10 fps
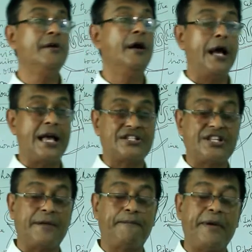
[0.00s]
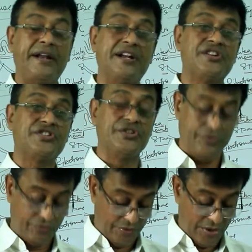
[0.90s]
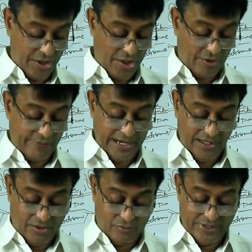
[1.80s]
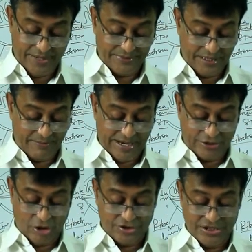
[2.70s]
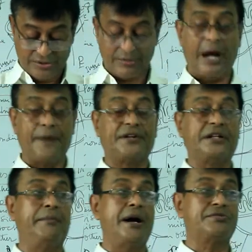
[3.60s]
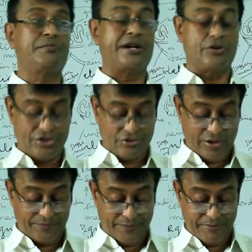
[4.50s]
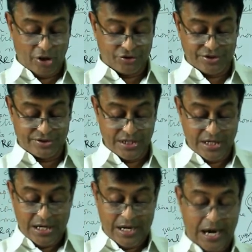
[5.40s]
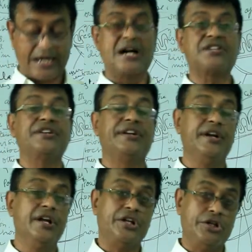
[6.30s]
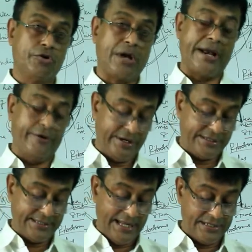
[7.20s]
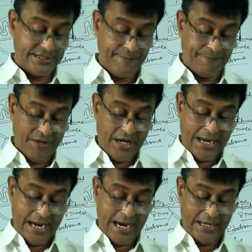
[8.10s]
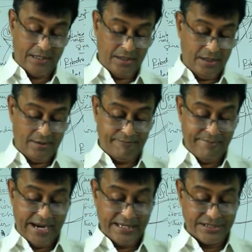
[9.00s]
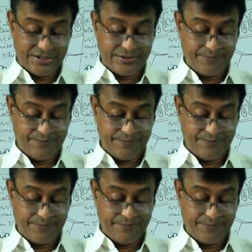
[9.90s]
as their parents do. Well, we have the mitosis. After the mitosis, we have the meiosis. Occurs in eukaryotic cells and males,